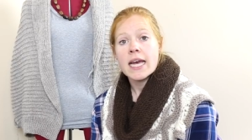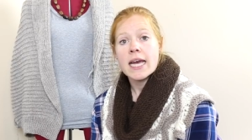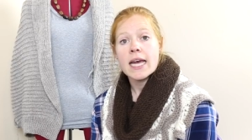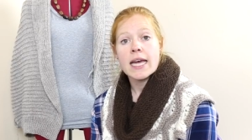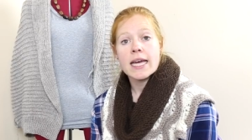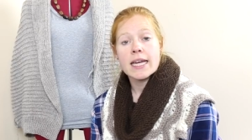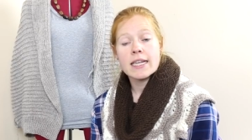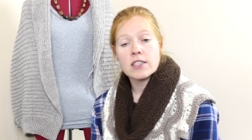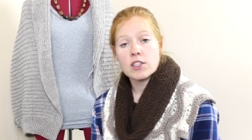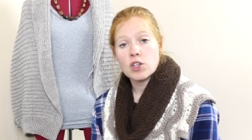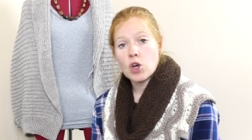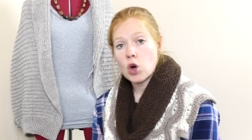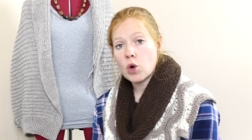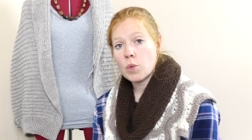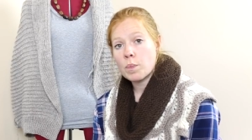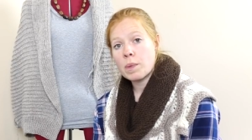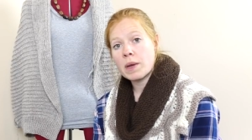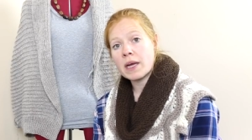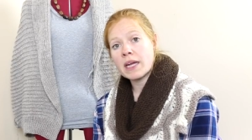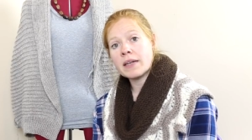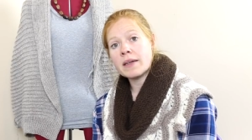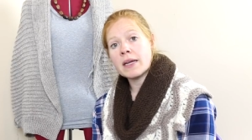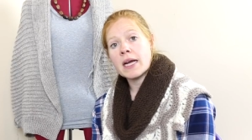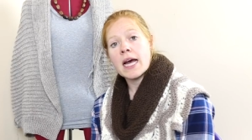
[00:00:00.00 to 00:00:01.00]
It's
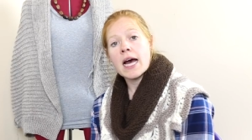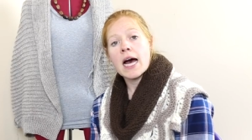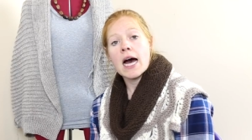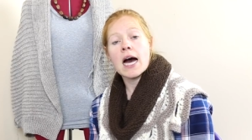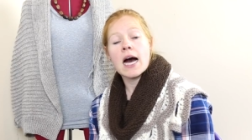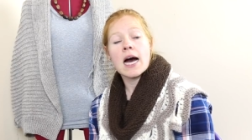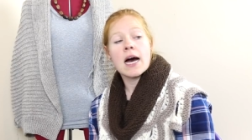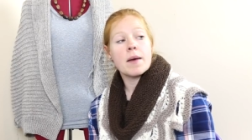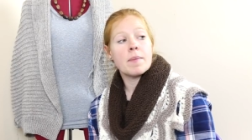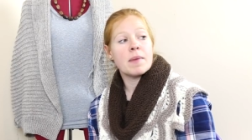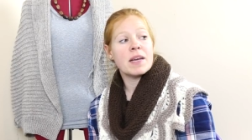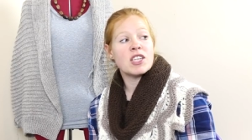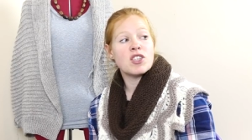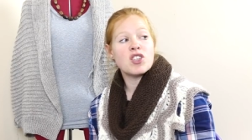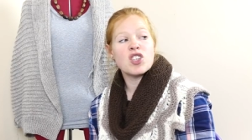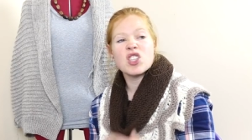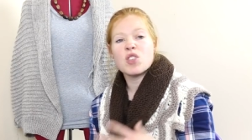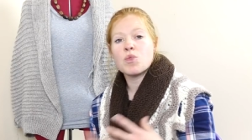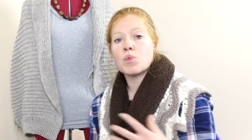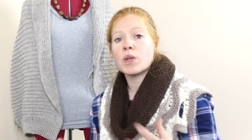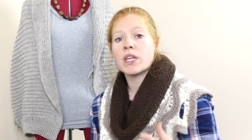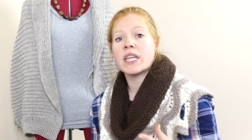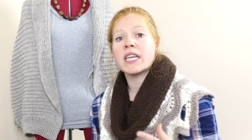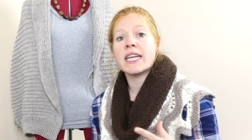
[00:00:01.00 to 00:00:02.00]
open. Um, it's
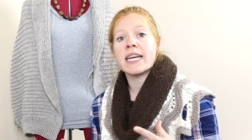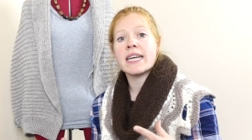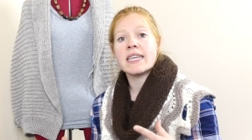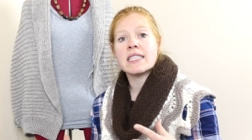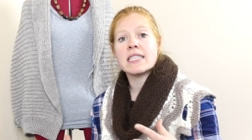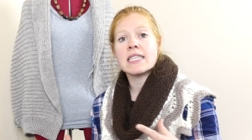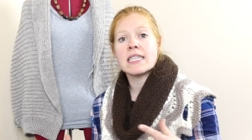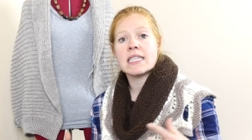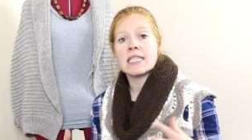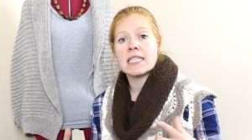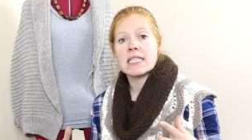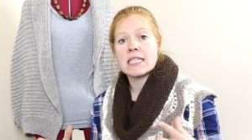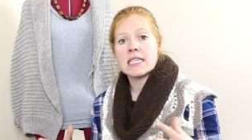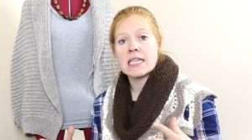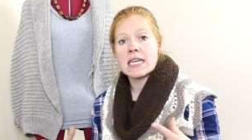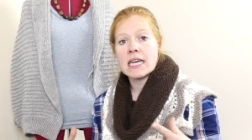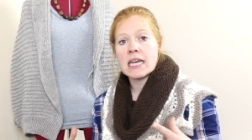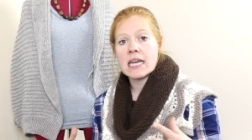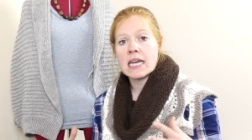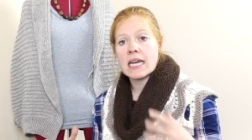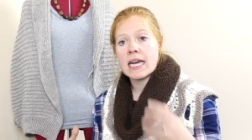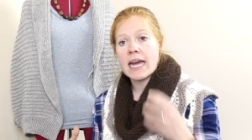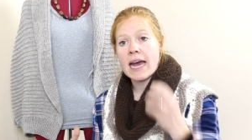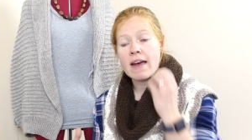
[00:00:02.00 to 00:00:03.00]
just really nice to
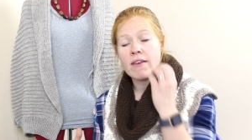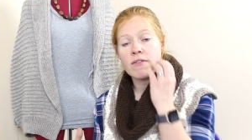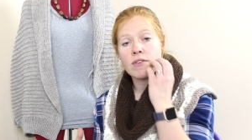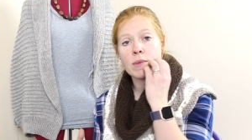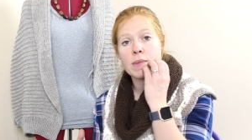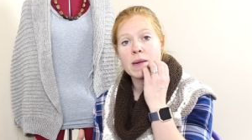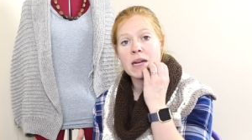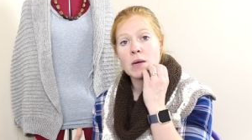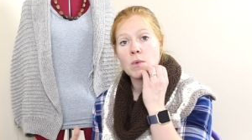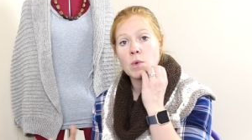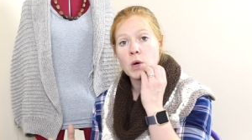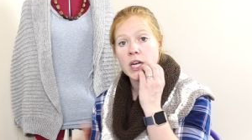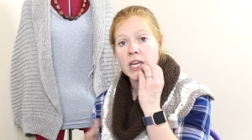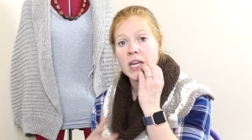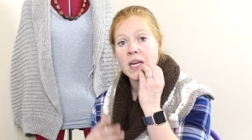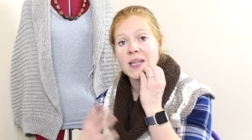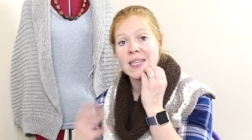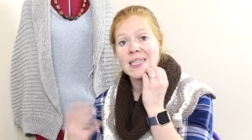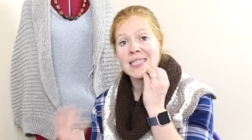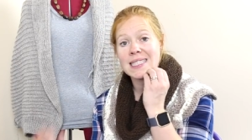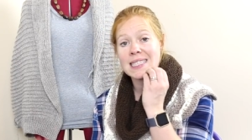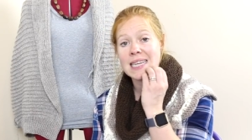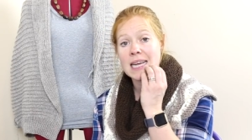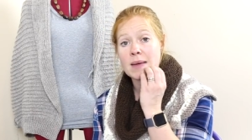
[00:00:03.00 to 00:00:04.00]
see everybody working
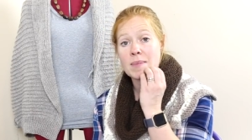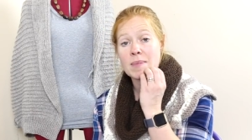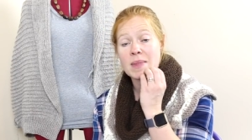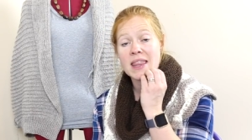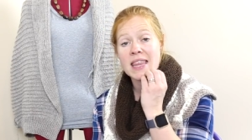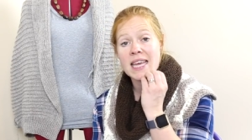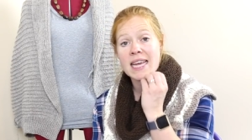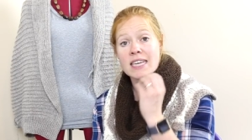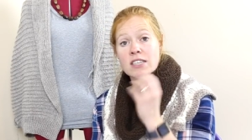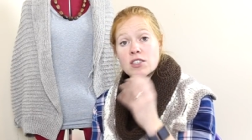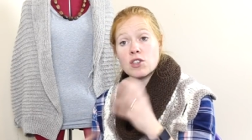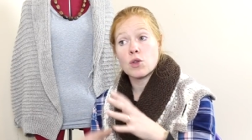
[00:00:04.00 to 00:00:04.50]
on the same thing